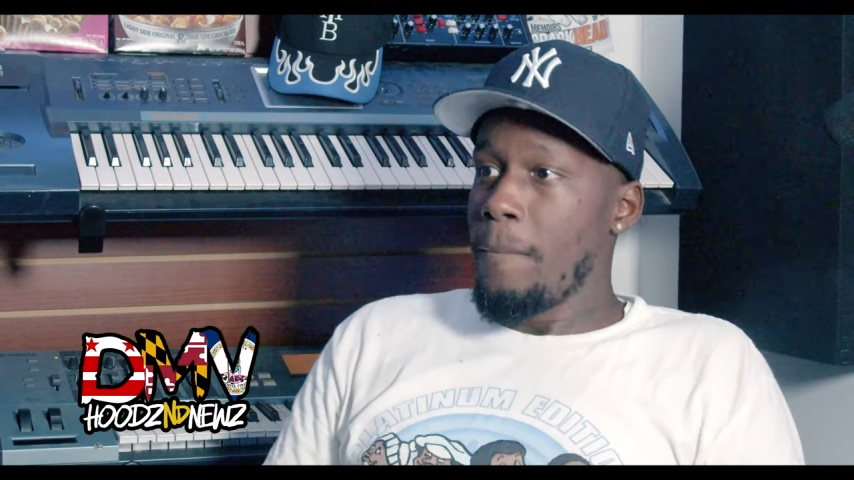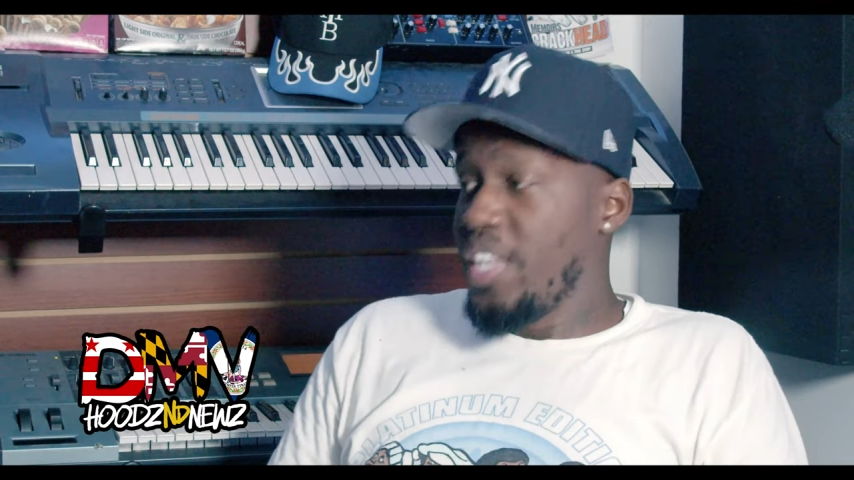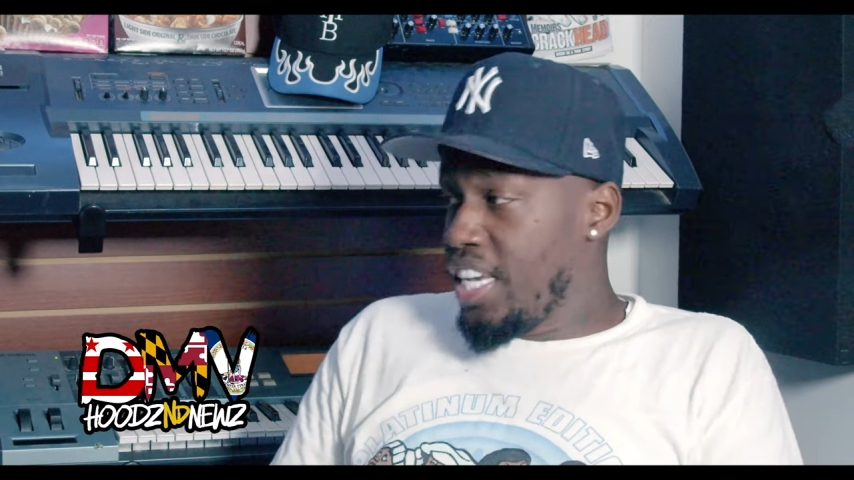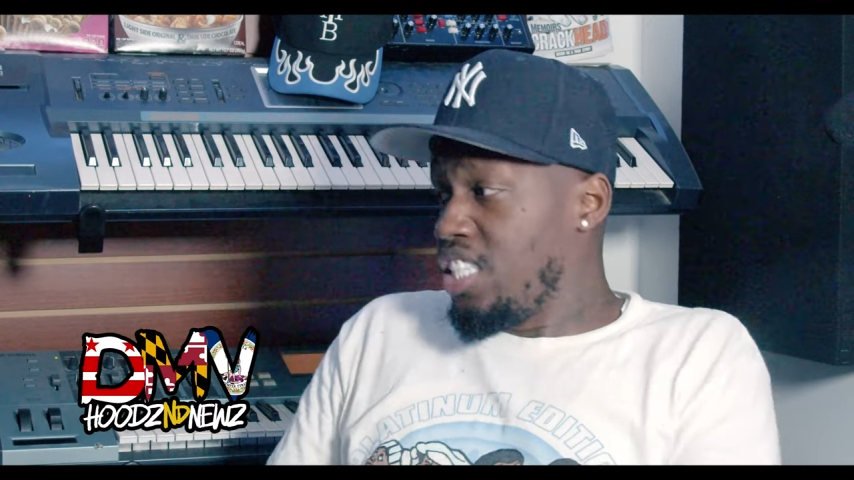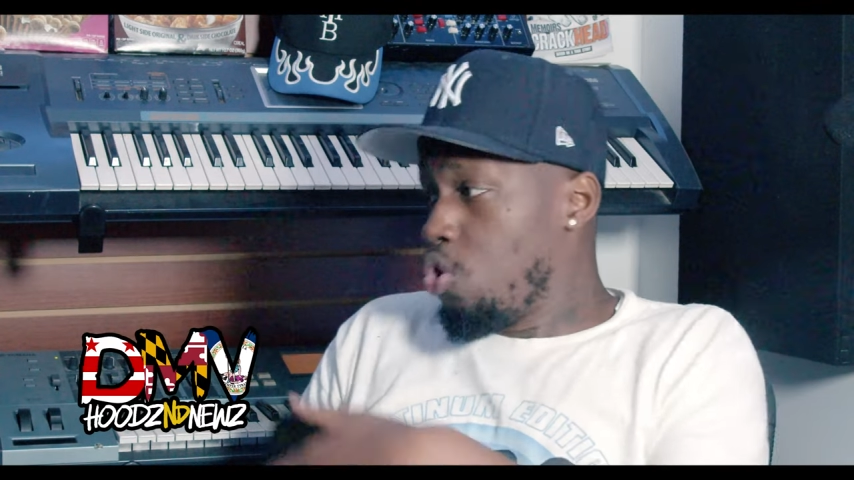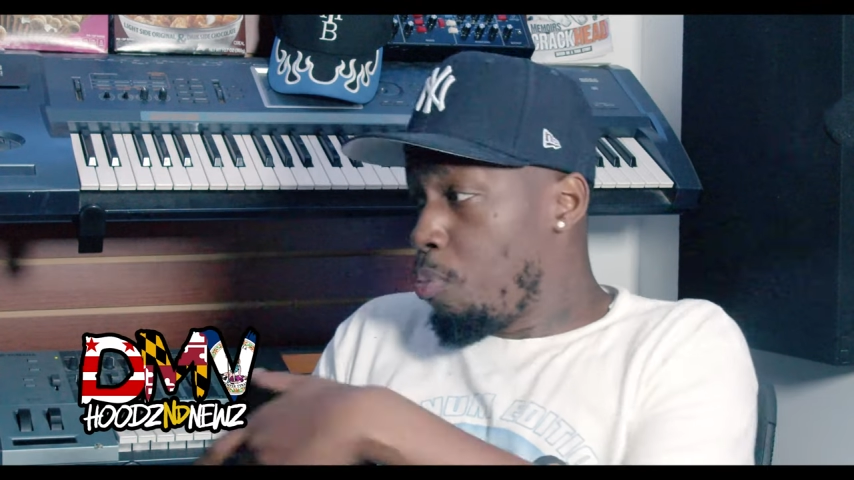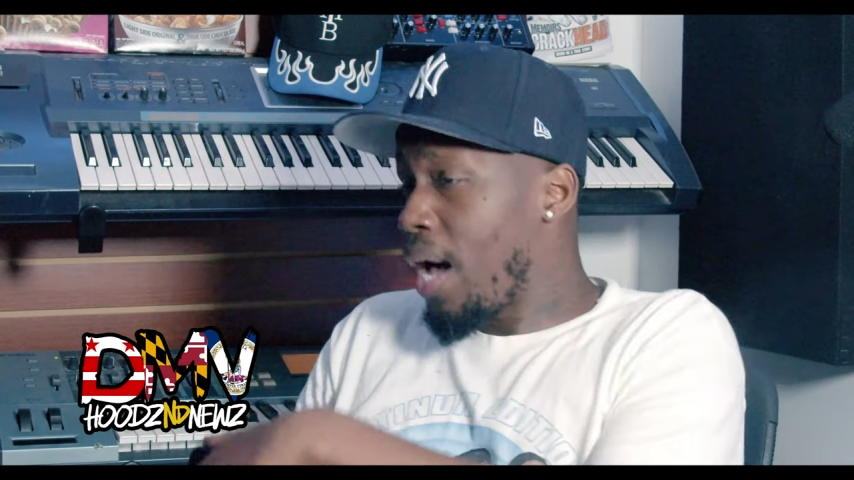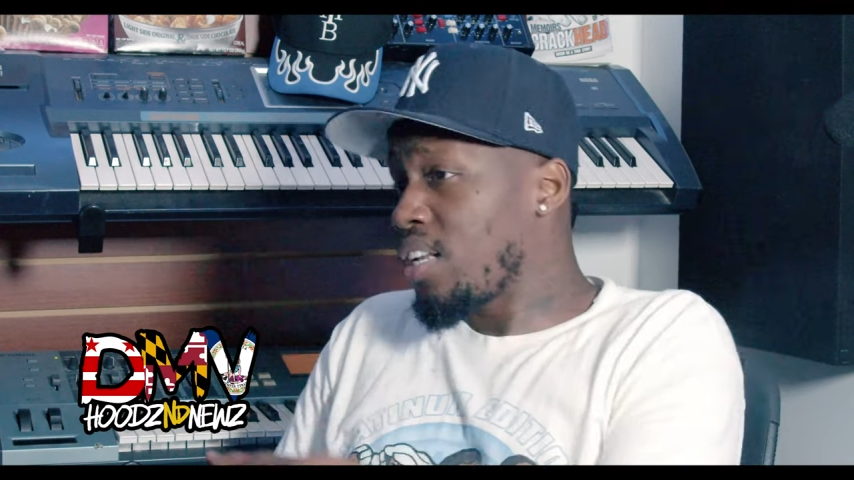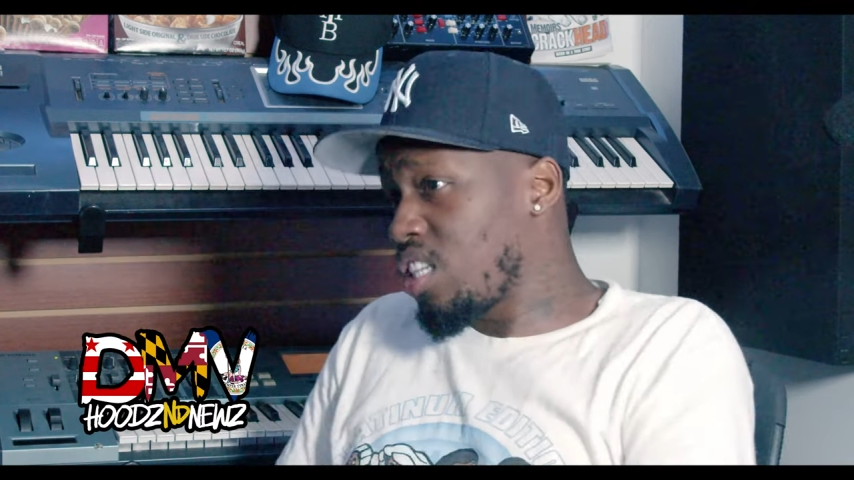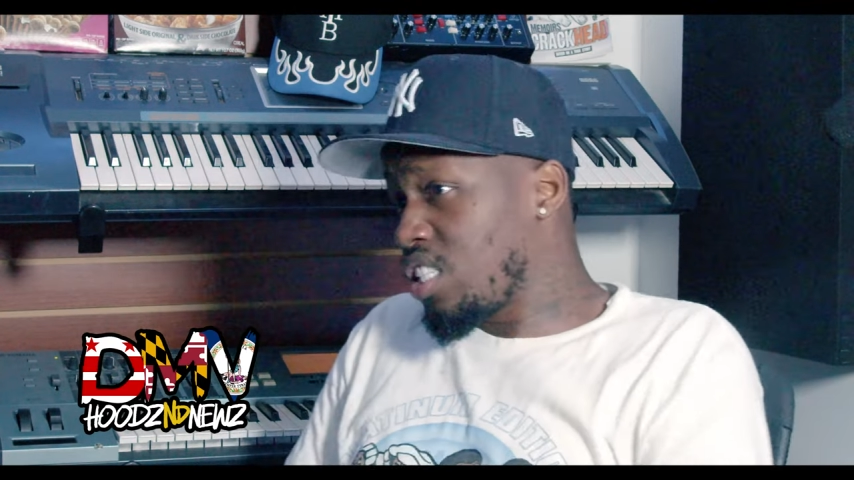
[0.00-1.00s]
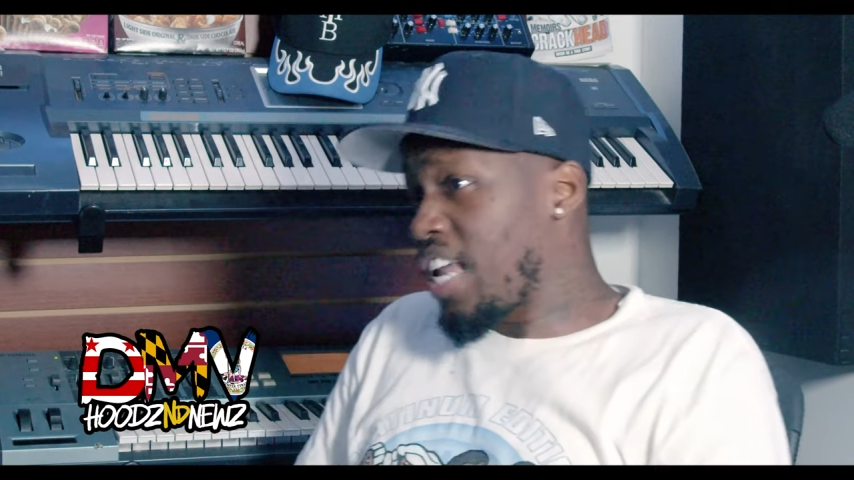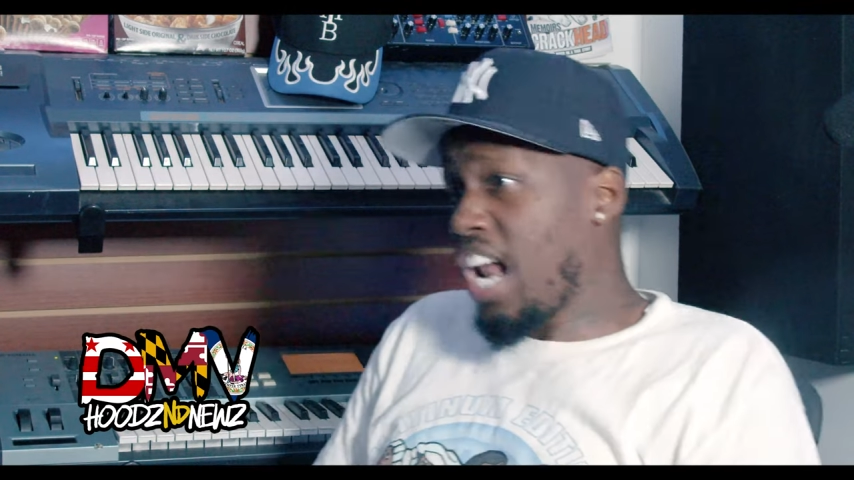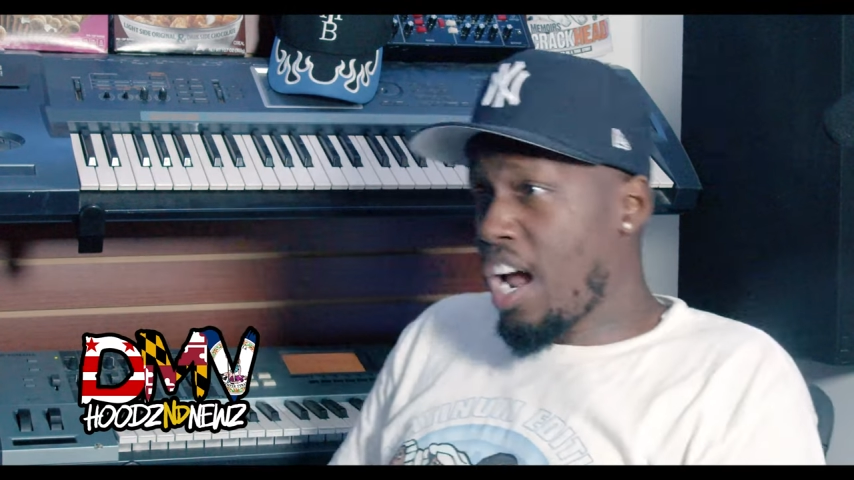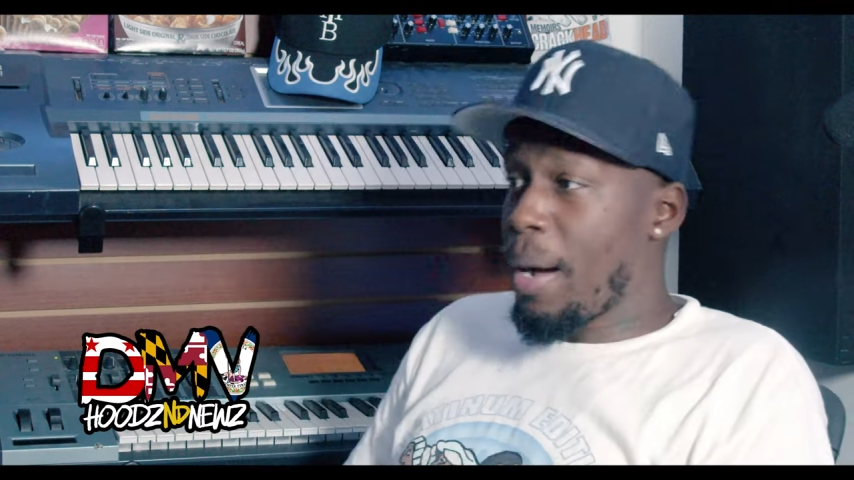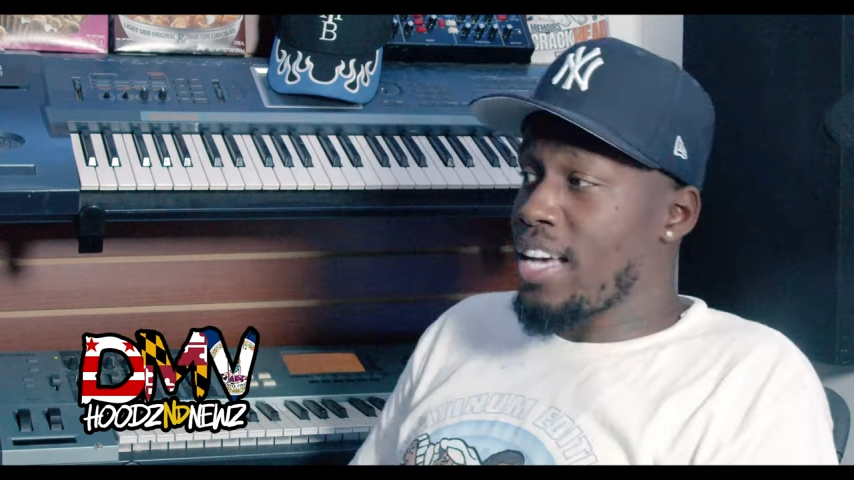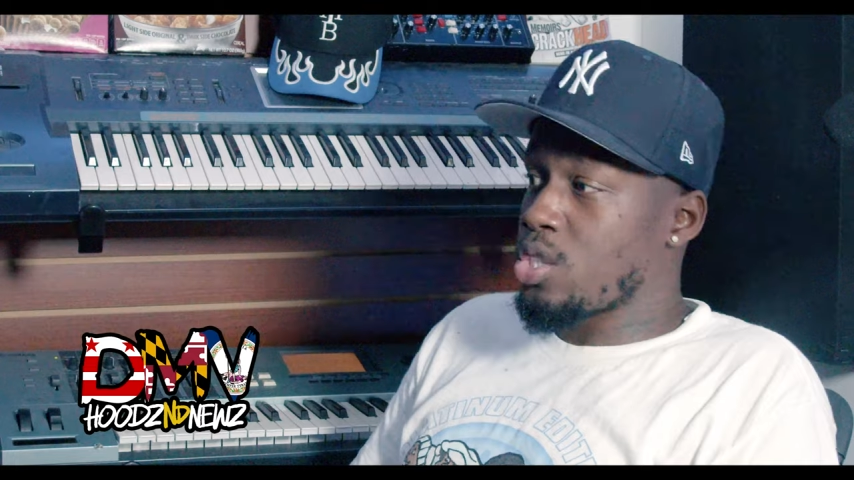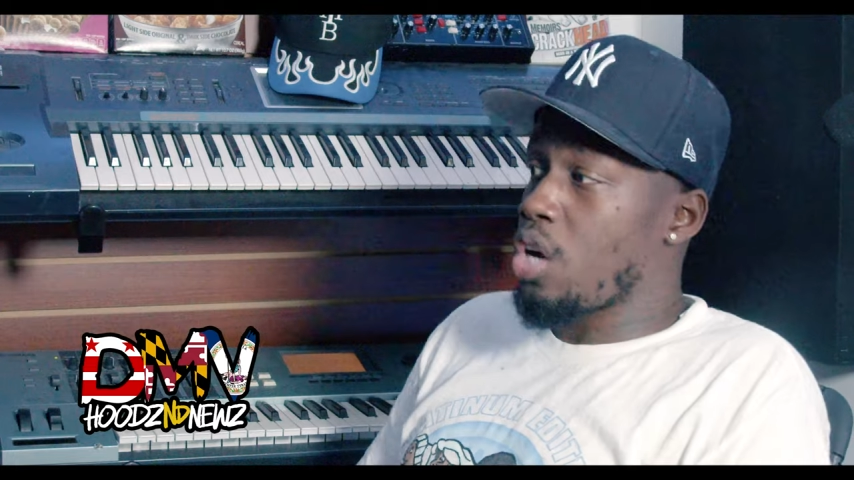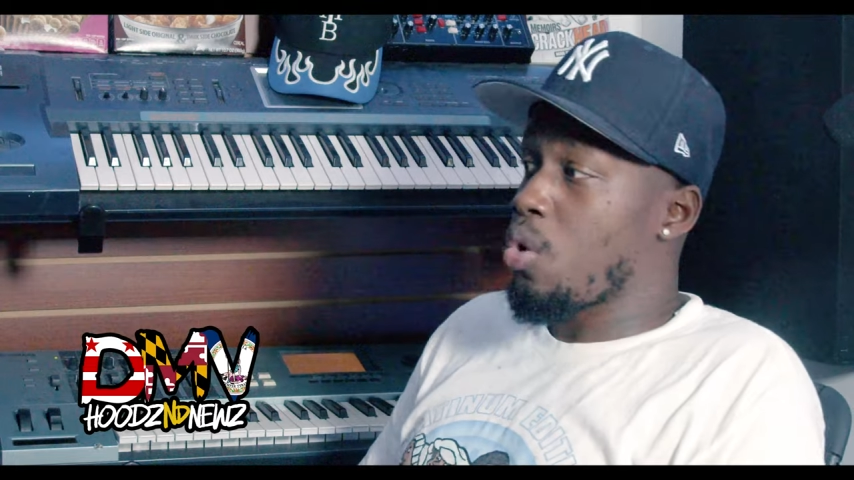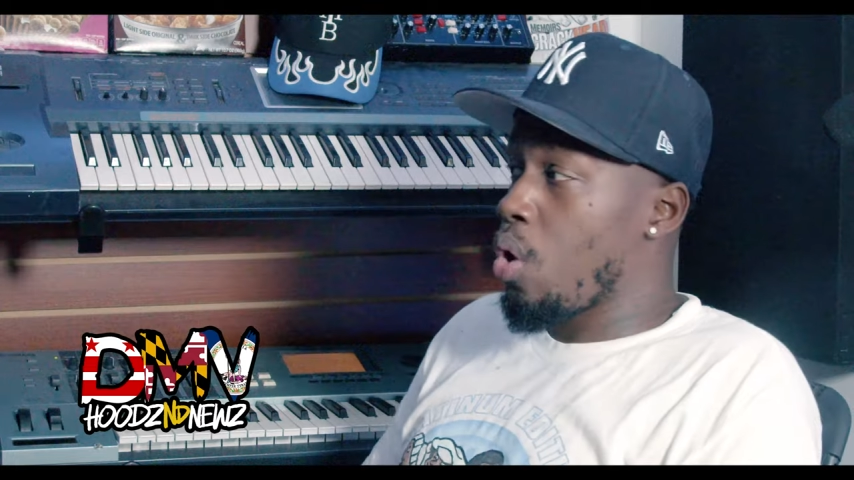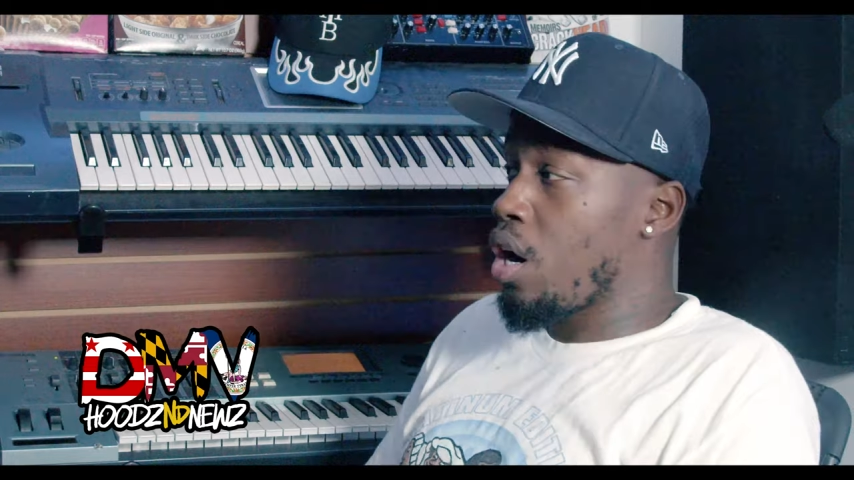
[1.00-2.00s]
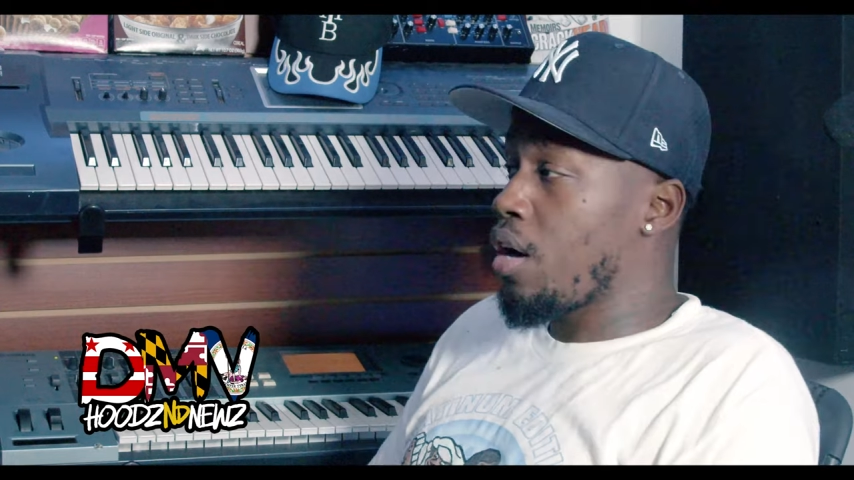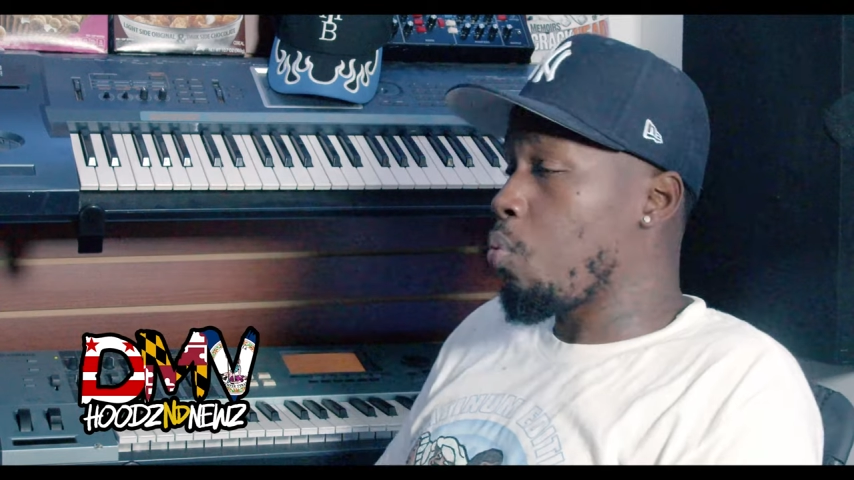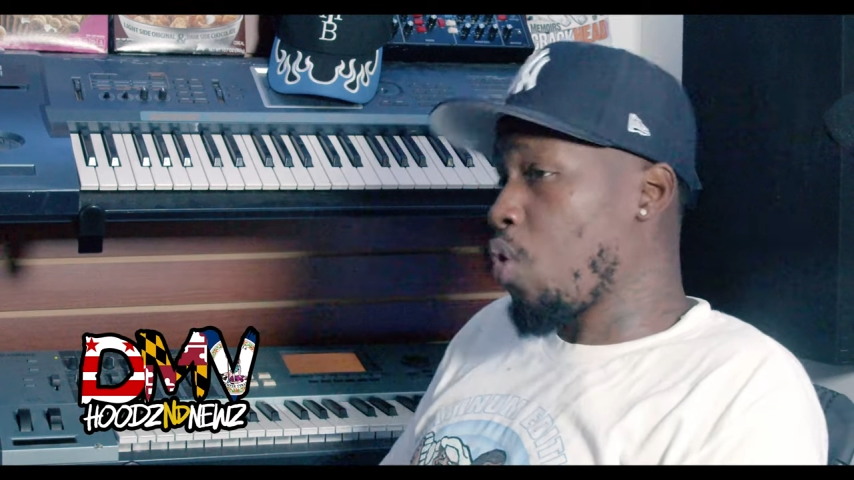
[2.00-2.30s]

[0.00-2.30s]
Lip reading: These New Balances that everybody starting to wear,